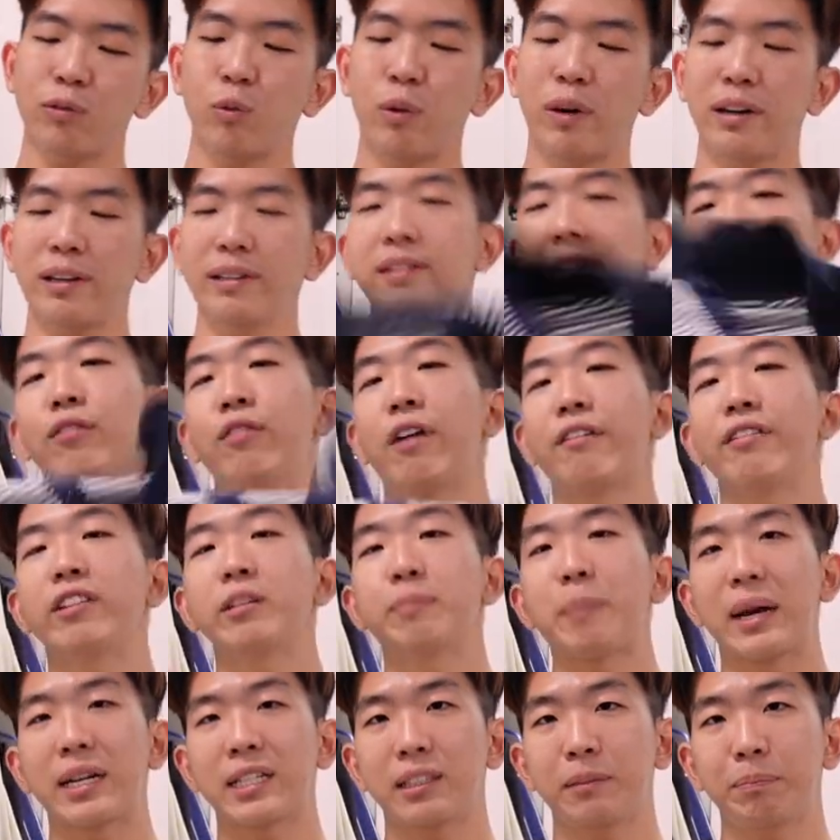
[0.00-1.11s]
was a very
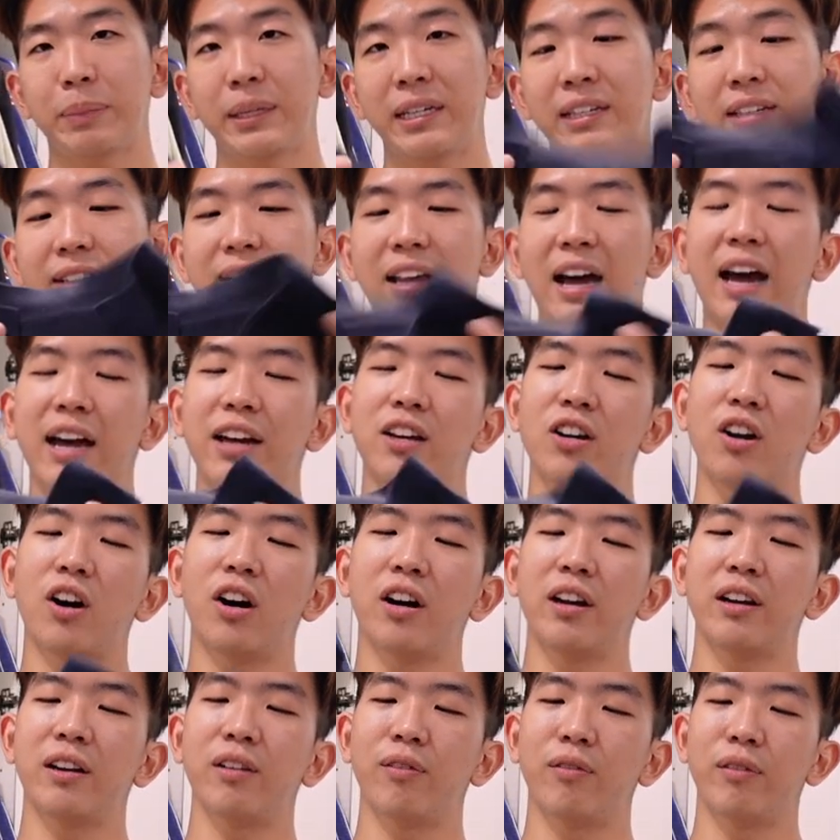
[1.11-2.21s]
special piece that I
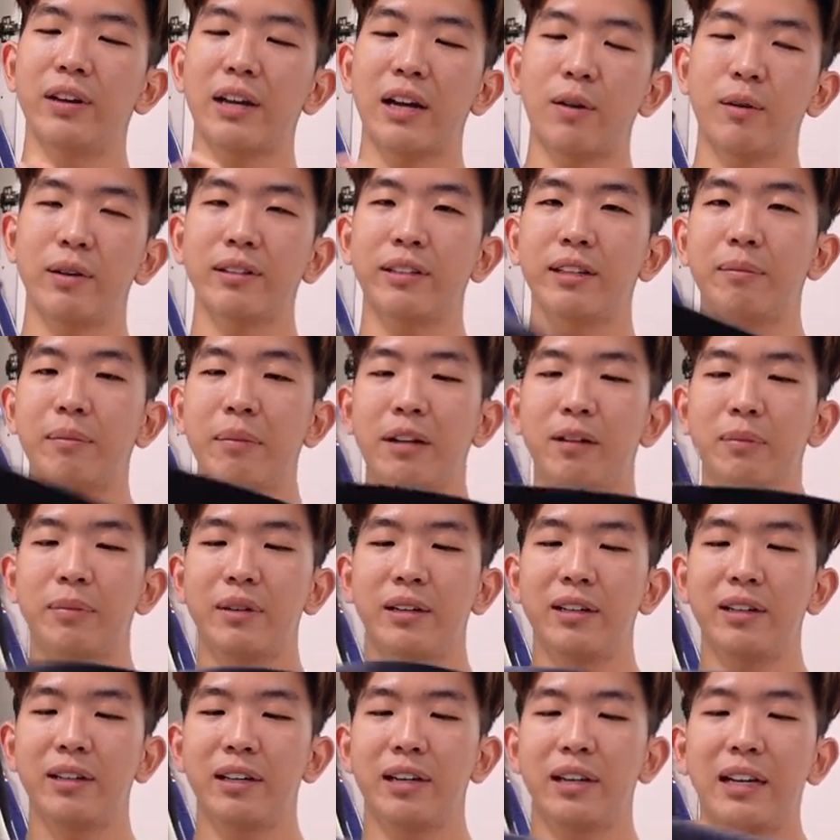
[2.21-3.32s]
got when I was in
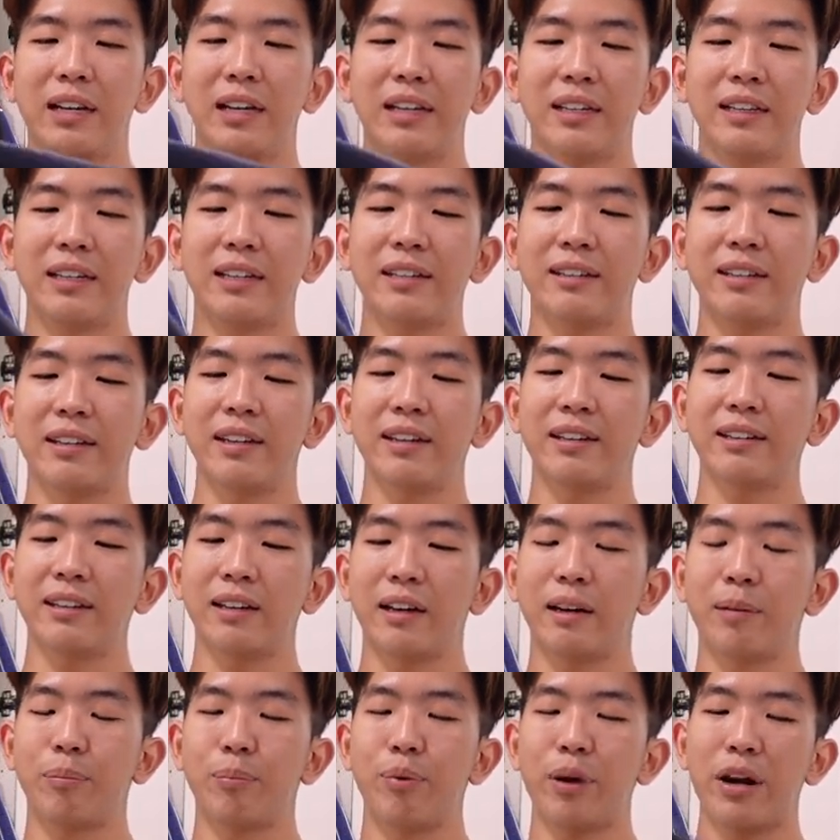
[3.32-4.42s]
Melbourne. This is
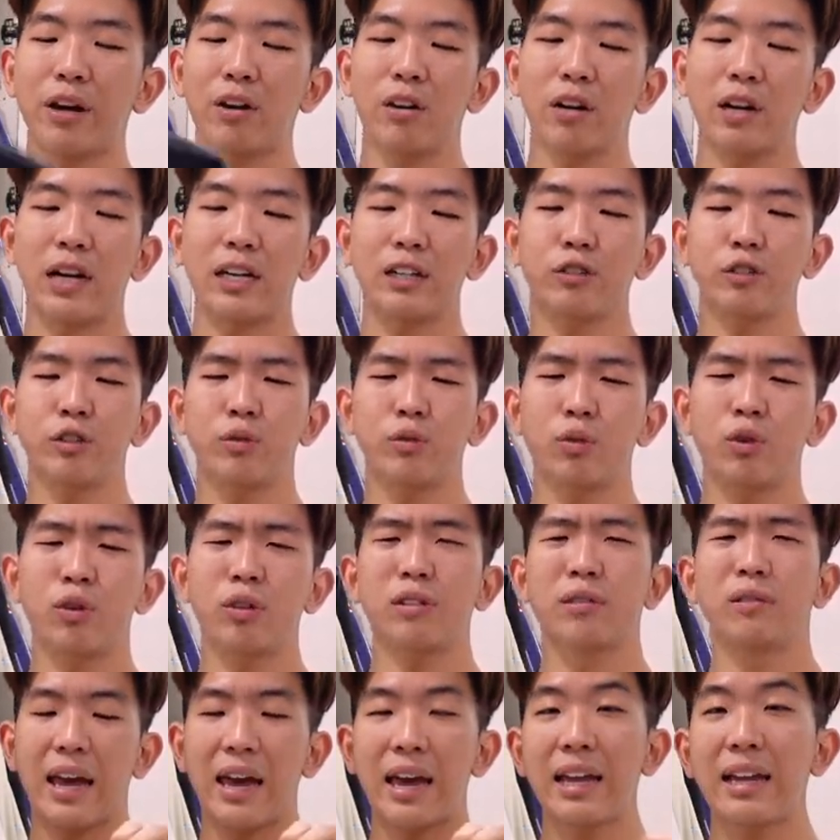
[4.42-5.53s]
a brand called Country Road.
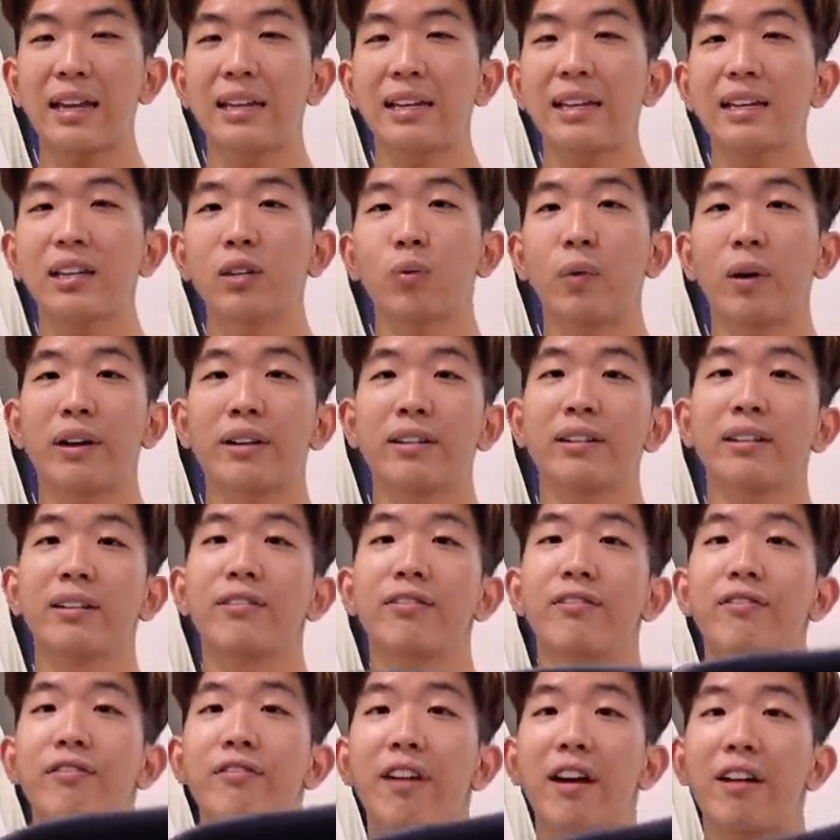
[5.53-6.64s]
And this was the
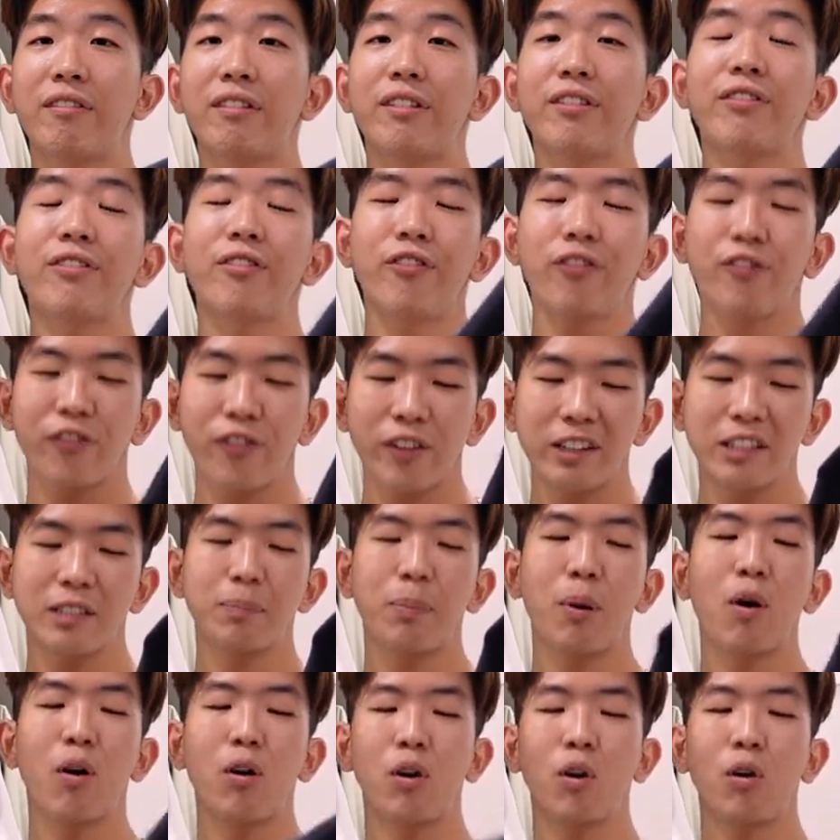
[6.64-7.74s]
very first
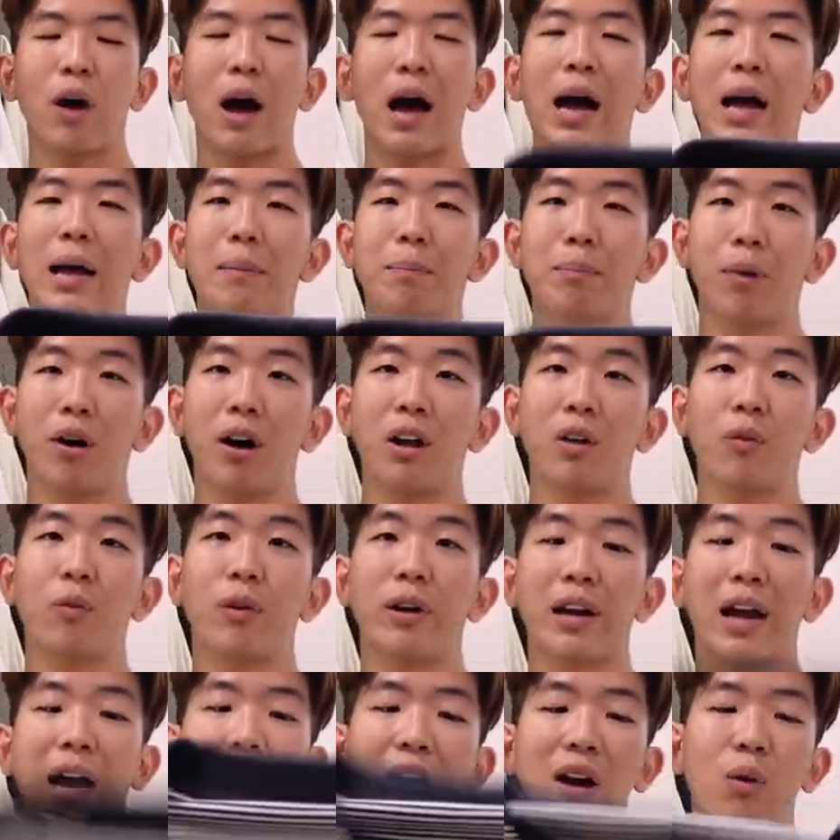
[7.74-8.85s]
polo I bought
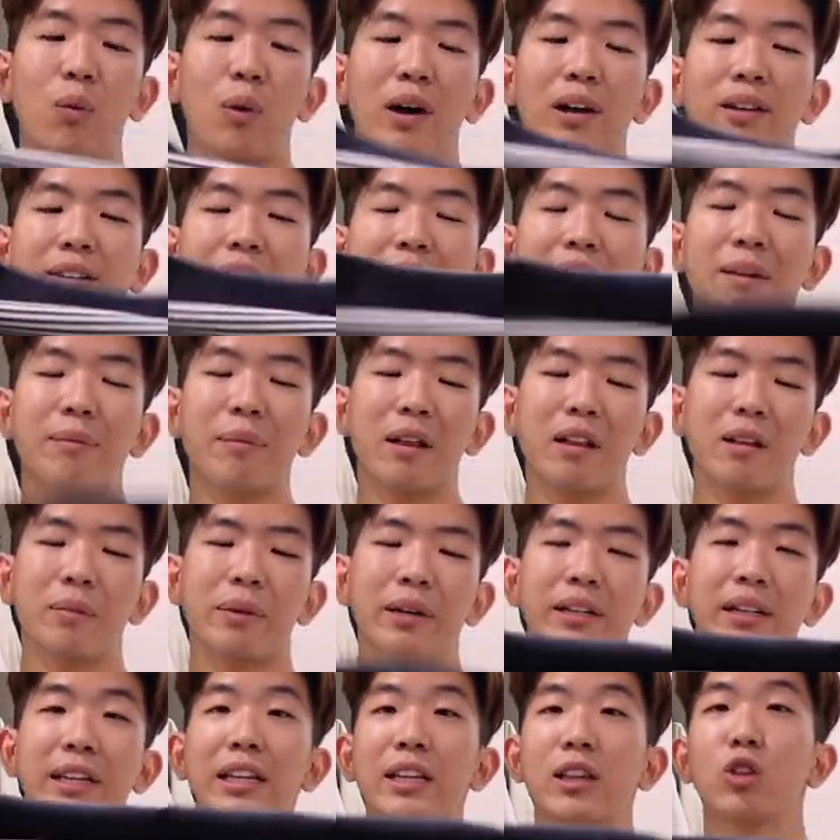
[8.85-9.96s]
when I was in
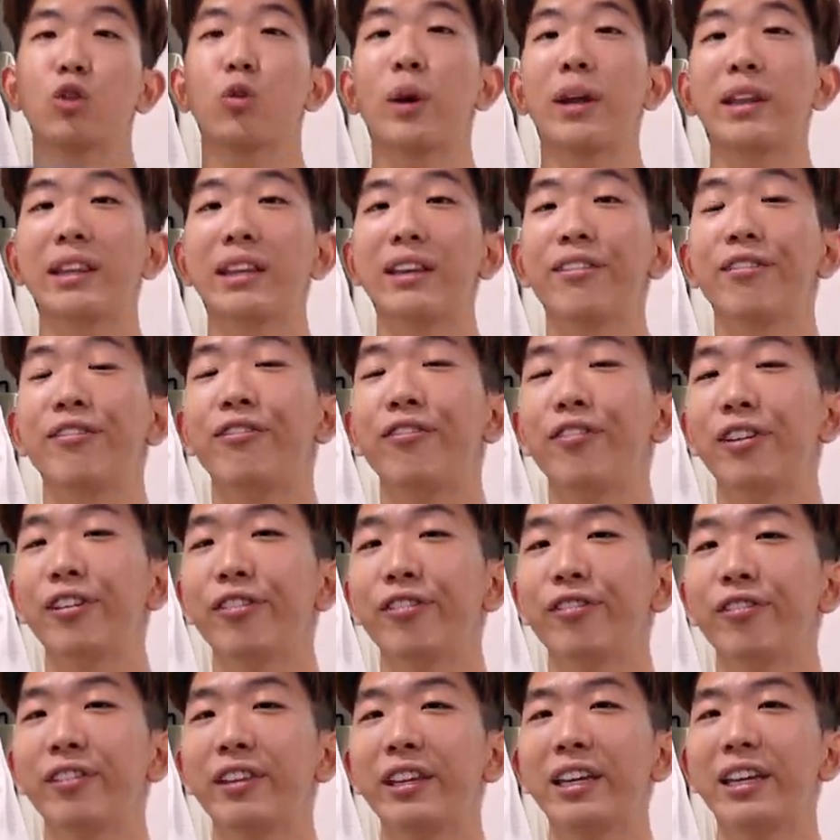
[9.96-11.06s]
Melbourne in
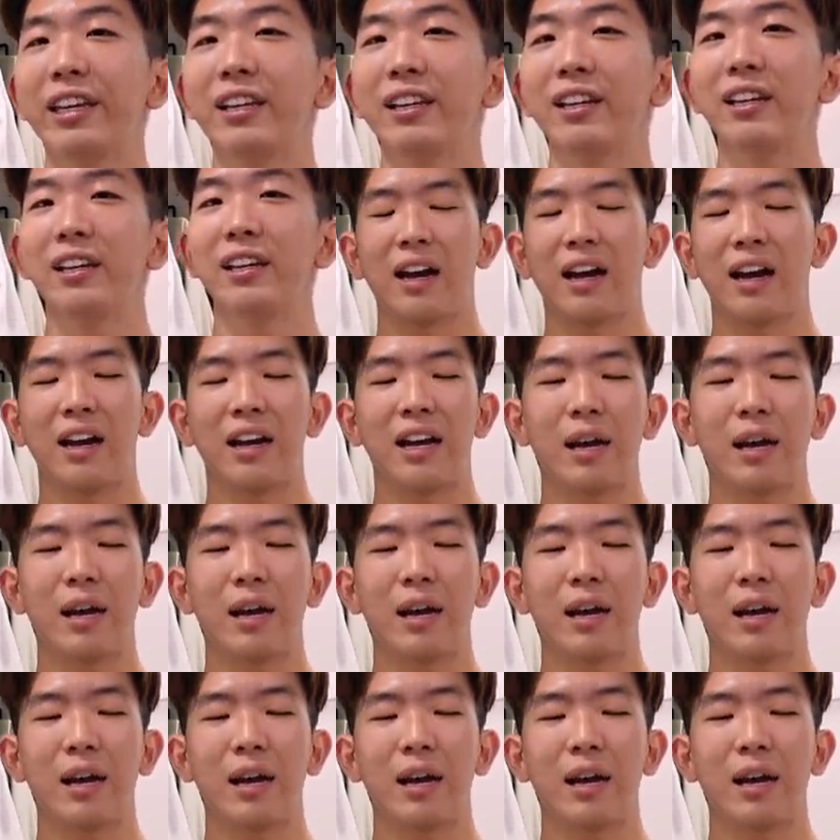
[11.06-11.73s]
2015. I